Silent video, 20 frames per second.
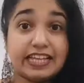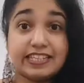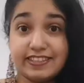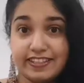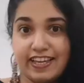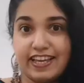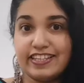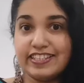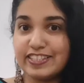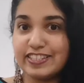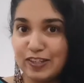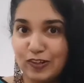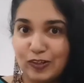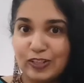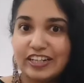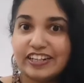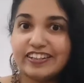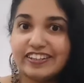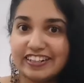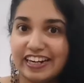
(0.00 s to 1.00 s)
Yes,
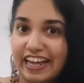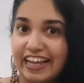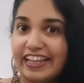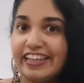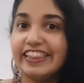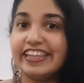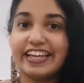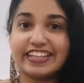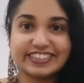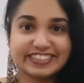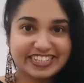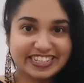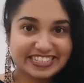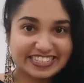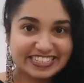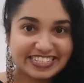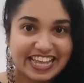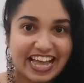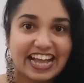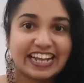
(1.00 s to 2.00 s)
y'all are right. That's
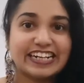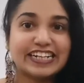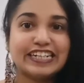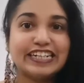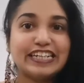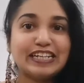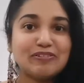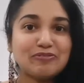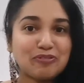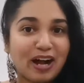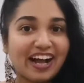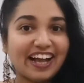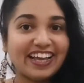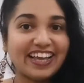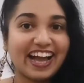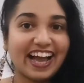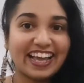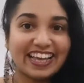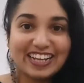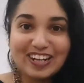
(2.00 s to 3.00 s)
exactly
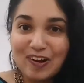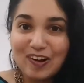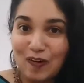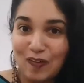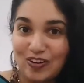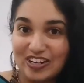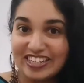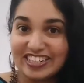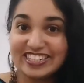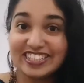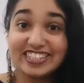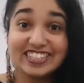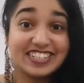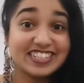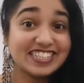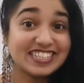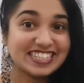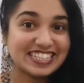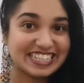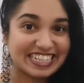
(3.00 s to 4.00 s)
why I called it
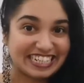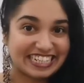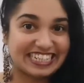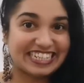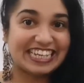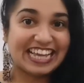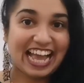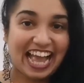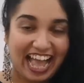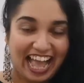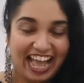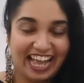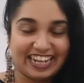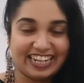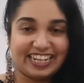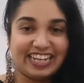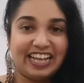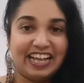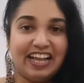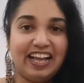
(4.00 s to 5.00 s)
a silly hack.
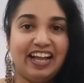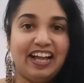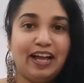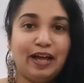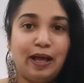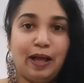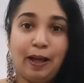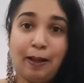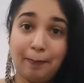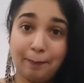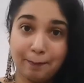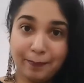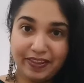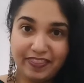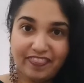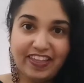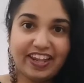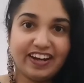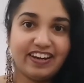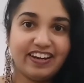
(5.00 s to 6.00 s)

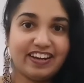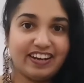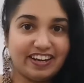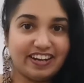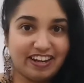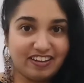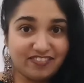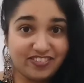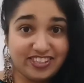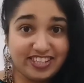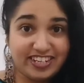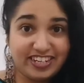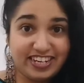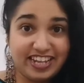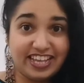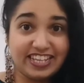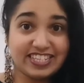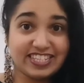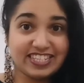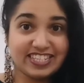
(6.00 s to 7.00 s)
But then,
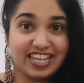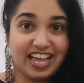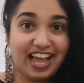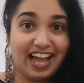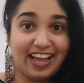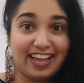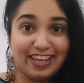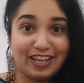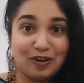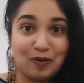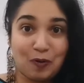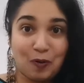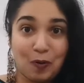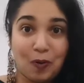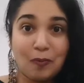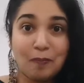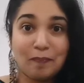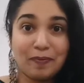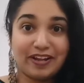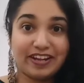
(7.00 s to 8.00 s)
nevertheless, I
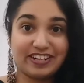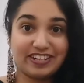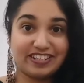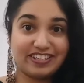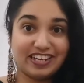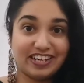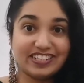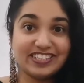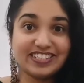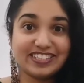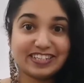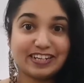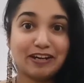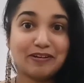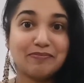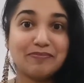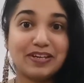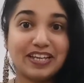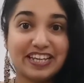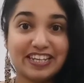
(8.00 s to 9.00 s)
hope it does
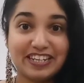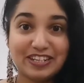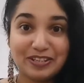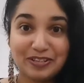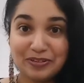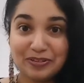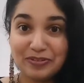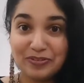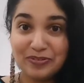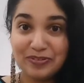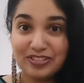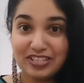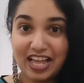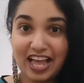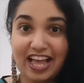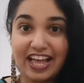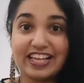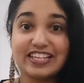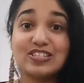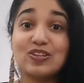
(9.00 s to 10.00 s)
come in use
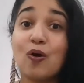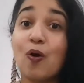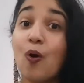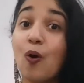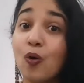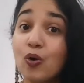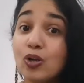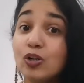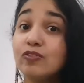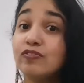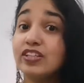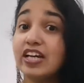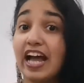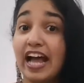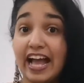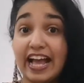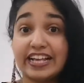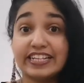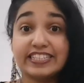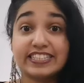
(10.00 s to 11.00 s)
as all of the
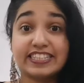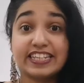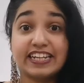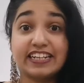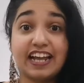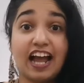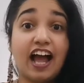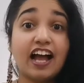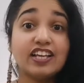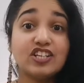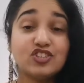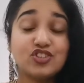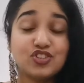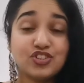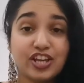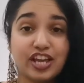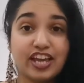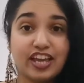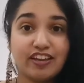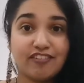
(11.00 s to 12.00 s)
hacks that I
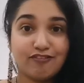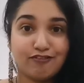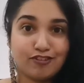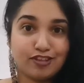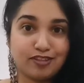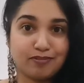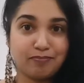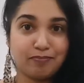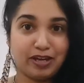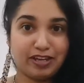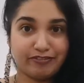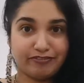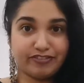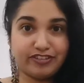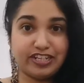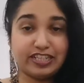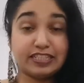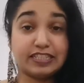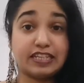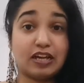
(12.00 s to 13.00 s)
share with my
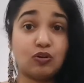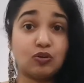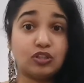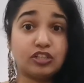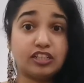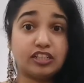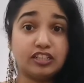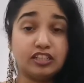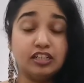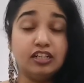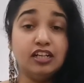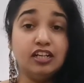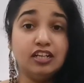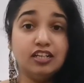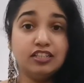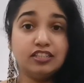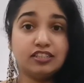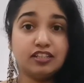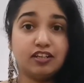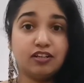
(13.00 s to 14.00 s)
friends out here.
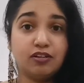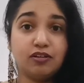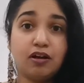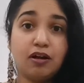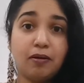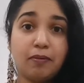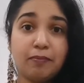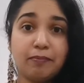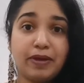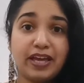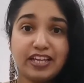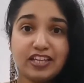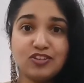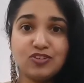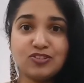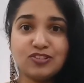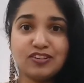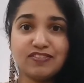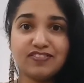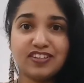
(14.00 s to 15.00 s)
So make
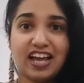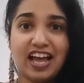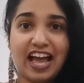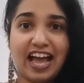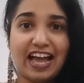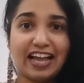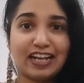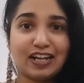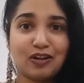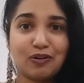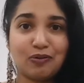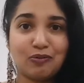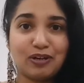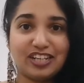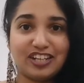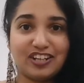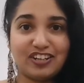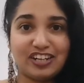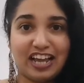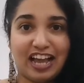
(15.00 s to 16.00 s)
use of the hack
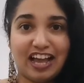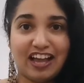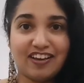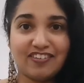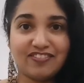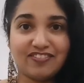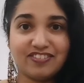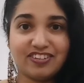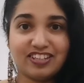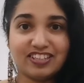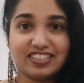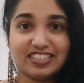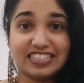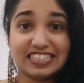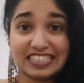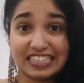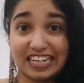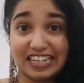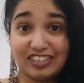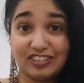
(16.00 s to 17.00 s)
when y'all have
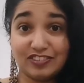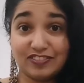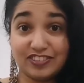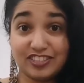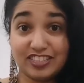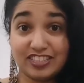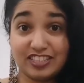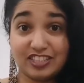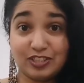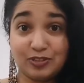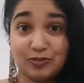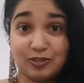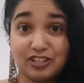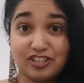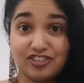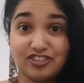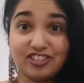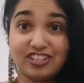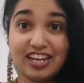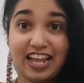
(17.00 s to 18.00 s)
this kind of a
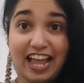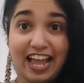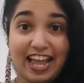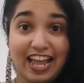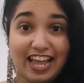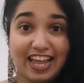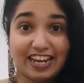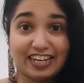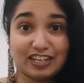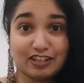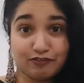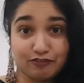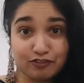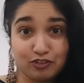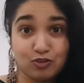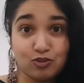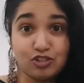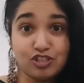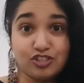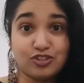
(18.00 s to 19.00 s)
situation. And of
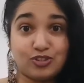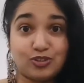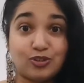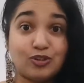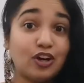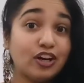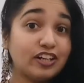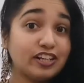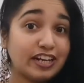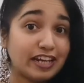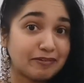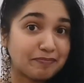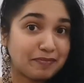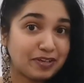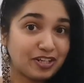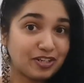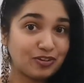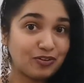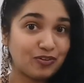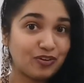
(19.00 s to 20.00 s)
course, you gotta let
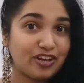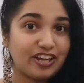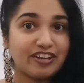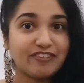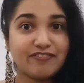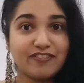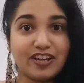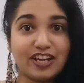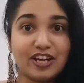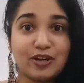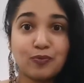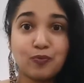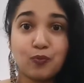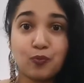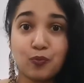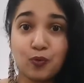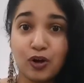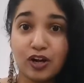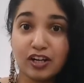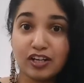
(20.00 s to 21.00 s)
me know if it
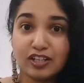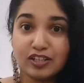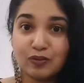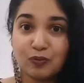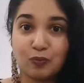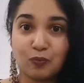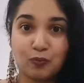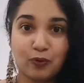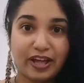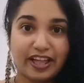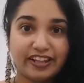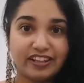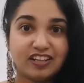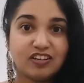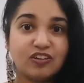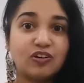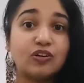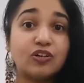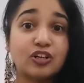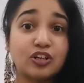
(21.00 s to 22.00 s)
worked well
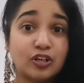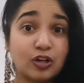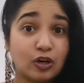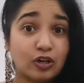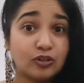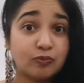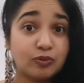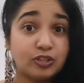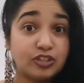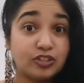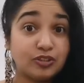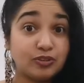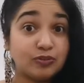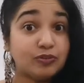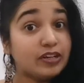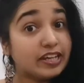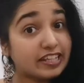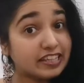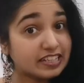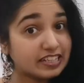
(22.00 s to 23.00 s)
or not with
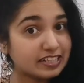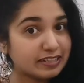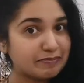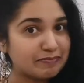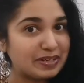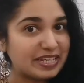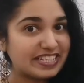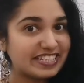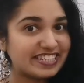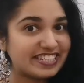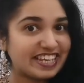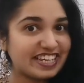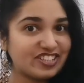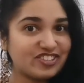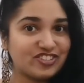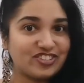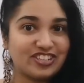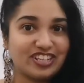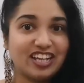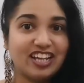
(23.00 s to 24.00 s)
you in the comment
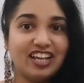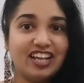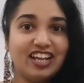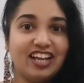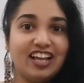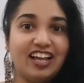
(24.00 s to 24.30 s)
section.